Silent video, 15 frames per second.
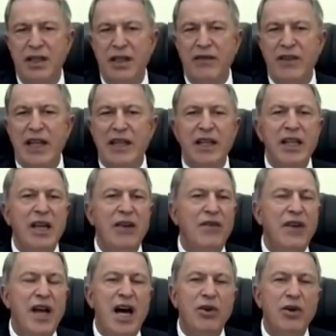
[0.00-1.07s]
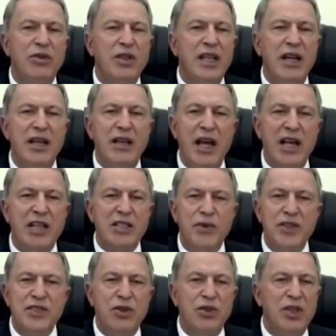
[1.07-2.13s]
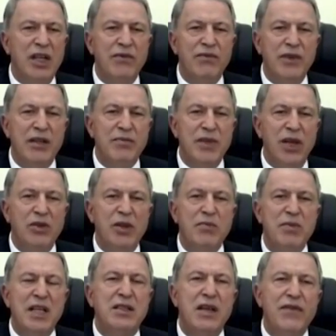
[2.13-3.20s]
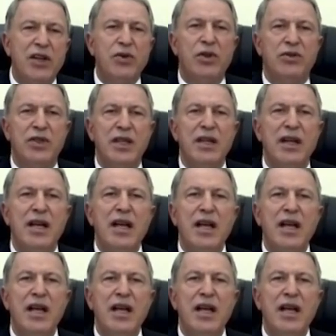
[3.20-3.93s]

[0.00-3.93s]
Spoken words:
And then we are experiencing a big difficulty